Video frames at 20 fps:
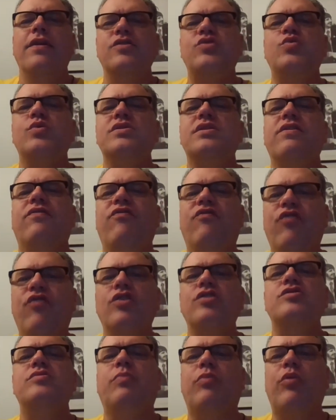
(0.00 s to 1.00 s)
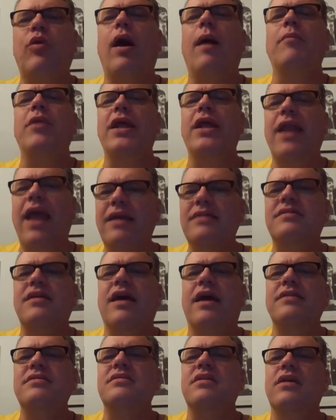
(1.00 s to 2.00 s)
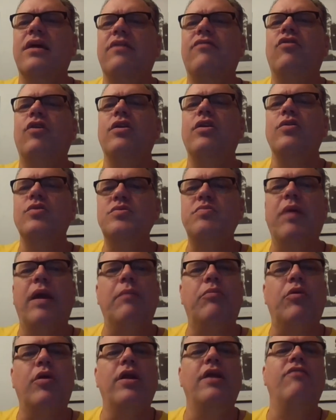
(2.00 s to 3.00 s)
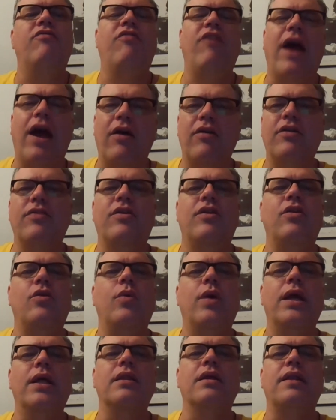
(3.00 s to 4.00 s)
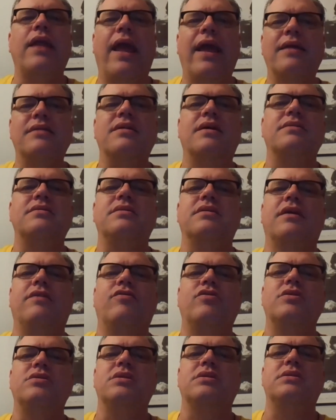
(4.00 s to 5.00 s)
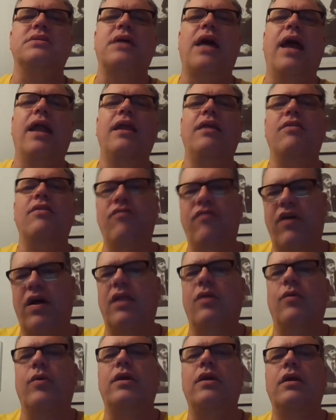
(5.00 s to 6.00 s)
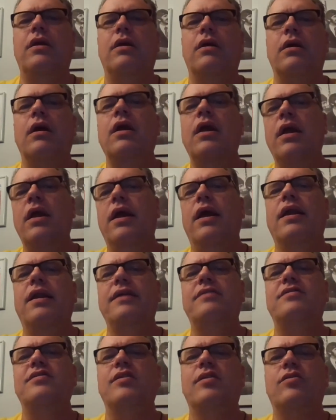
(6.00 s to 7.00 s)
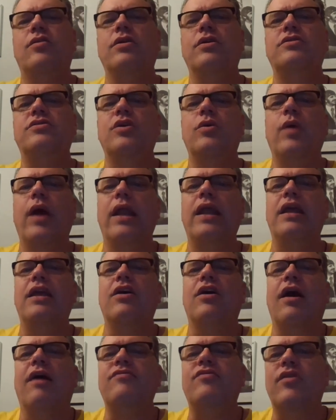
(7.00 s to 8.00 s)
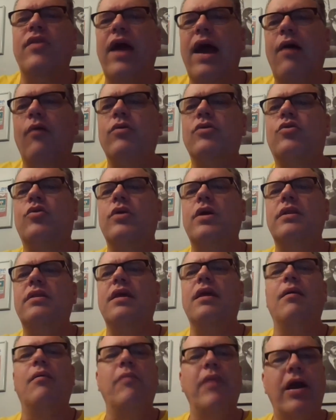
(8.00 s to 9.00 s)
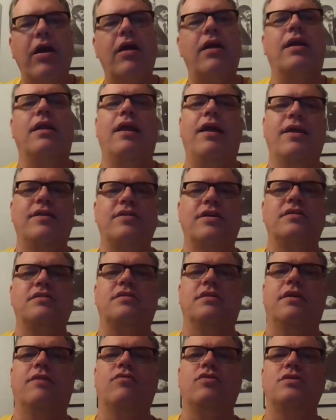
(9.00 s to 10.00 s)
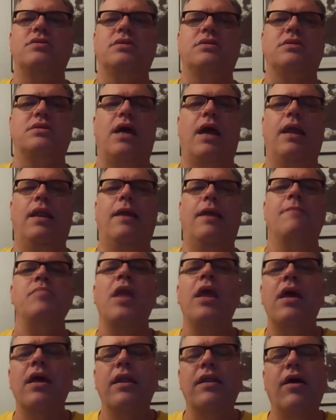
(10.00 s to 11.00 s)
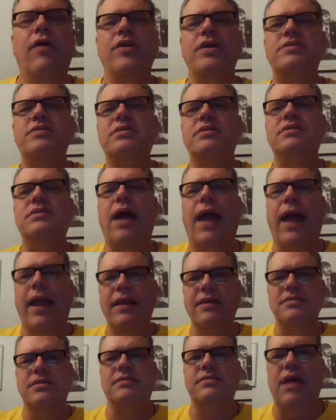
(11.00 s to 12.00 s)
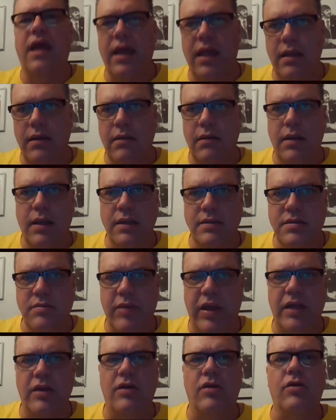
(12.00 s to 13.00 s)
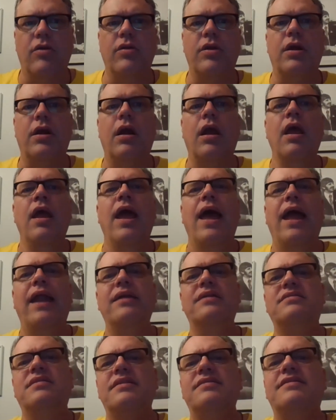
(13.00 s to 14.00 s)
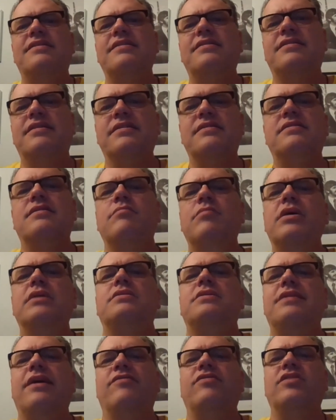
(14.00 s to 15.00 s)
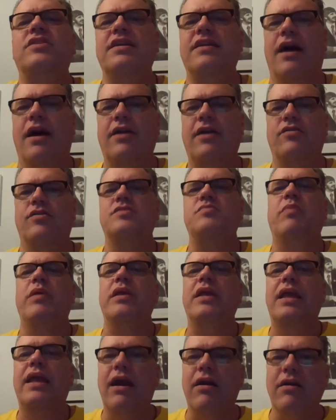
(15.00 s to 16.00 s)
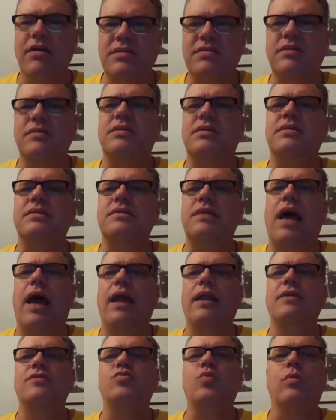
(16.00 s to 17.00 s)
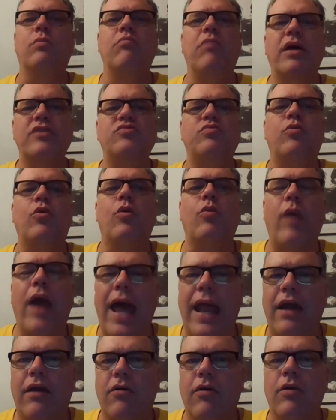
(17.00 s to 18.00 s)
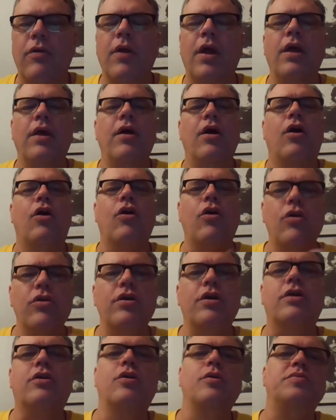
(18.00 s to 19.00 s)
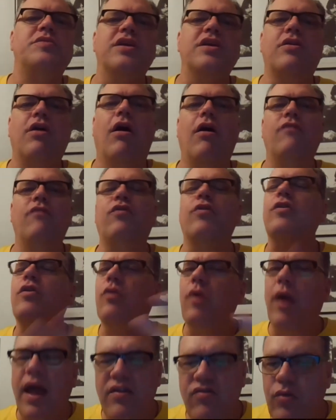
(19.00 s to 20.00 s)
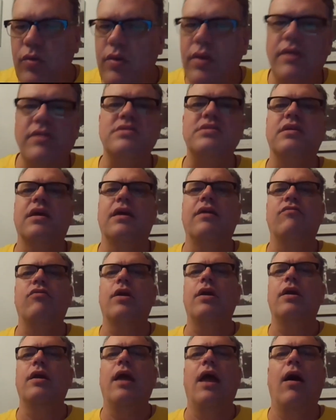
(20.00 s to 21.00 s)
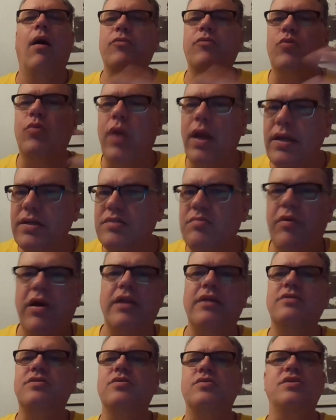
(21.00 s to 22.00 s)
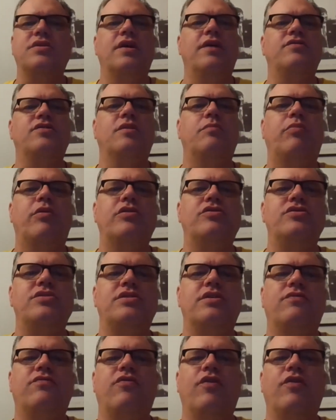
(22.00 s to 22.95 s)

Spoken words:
This was the first prominent anti-slavery newspaper. He founded the New England Anti-Slavery Society the following year in 1832, and a year after that would create the American Anti-Slavery Society. Now, these societies, as I had intimated earlier, had existed since the mid-1700s, but Garrison's societies were much more radical. Earlier groups had called for the gradual end of slavery, helped raise money so slaves could purchase their